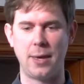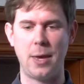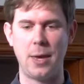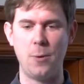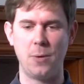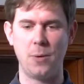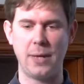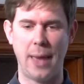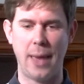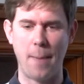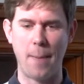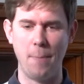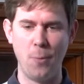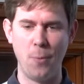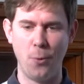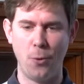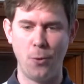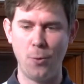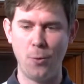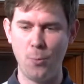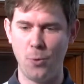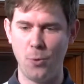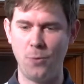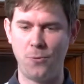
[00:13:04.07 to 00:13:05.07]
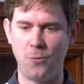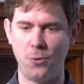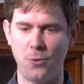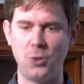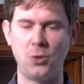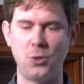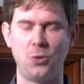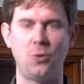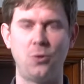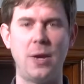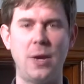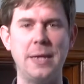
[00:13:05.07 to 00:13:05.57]
would get more and more
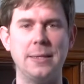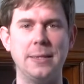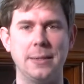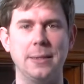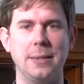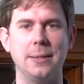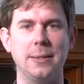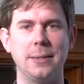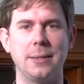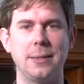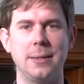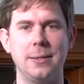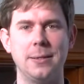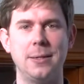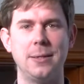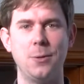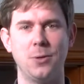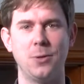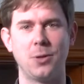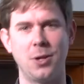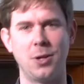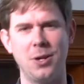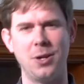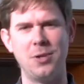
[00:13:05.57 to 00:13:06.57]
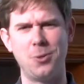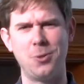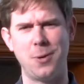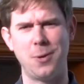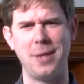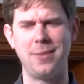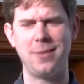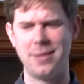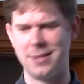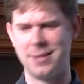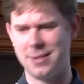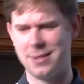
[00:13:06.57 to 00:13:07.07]
frustrated because he couldn't do
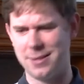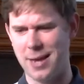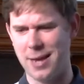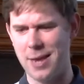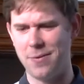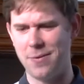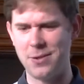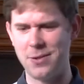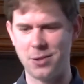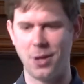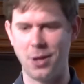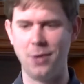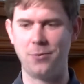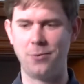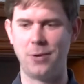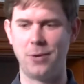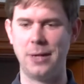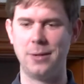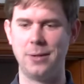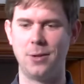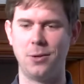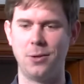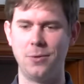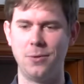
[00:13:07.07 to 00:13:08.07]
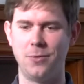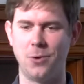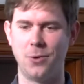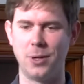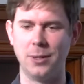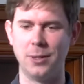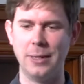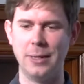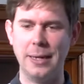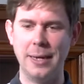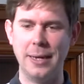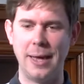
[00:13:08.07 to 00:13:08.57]
anything to save his girlfriend, Olive
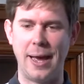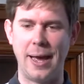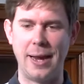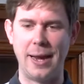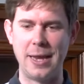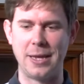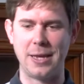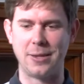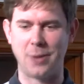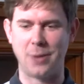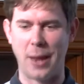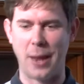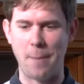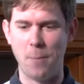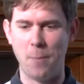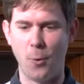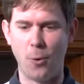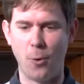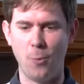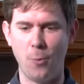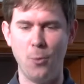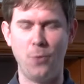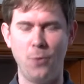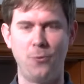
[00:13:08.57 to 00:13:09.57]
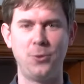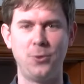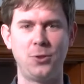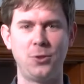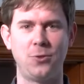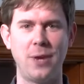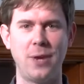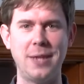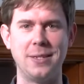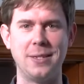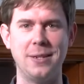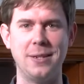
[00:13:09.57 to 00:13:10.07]
Oyl. And he'd get more and more
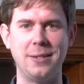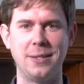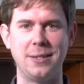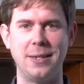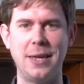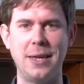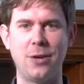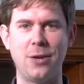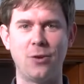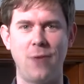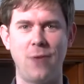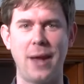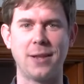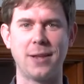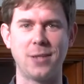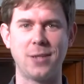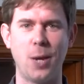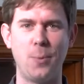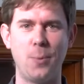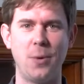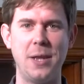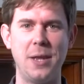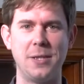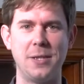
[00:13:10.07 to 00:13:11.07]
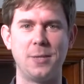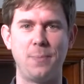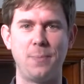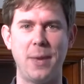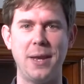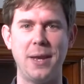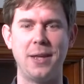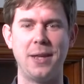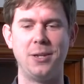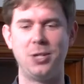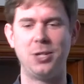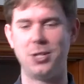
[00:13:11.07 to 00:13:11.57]
frustrated until he cracked open his
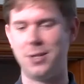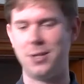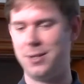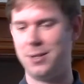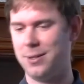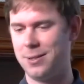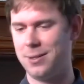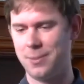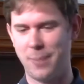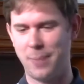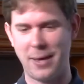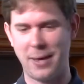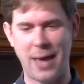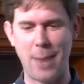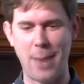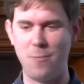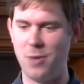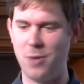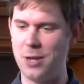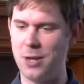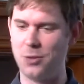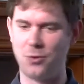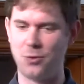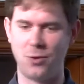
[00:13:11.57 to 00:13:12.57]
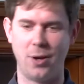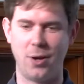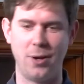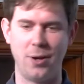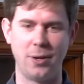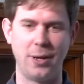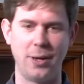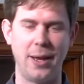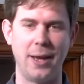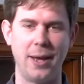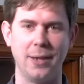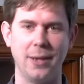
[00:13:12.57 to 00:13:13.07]
spinach and became really
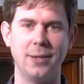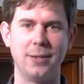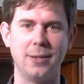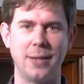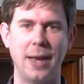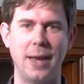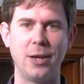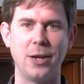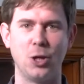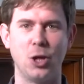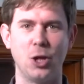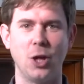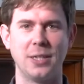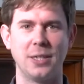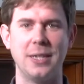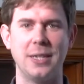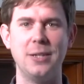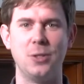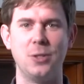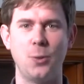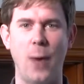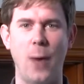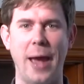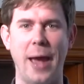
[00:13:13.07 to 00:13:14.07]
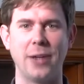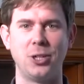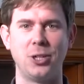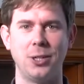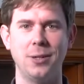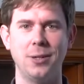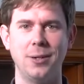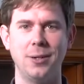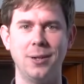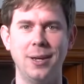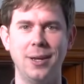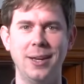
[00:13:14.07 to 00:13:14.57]
strong and got into
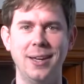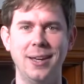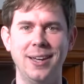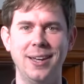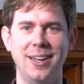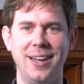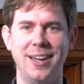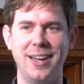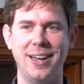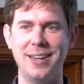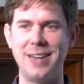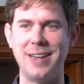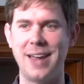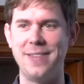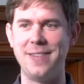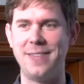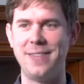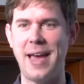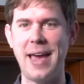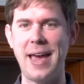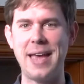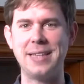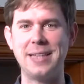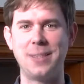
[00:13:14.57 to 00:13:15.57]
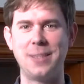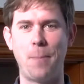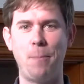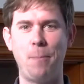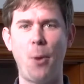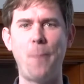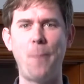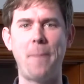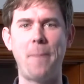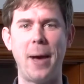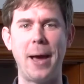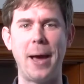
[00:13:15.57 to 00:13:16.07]
action. And that is the
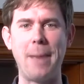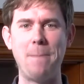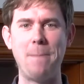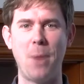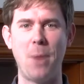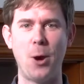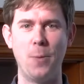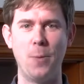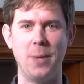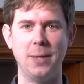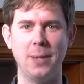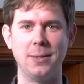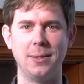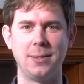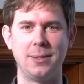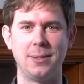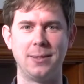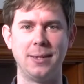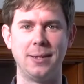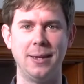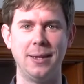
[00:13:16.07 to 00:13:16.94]
Popeye moment.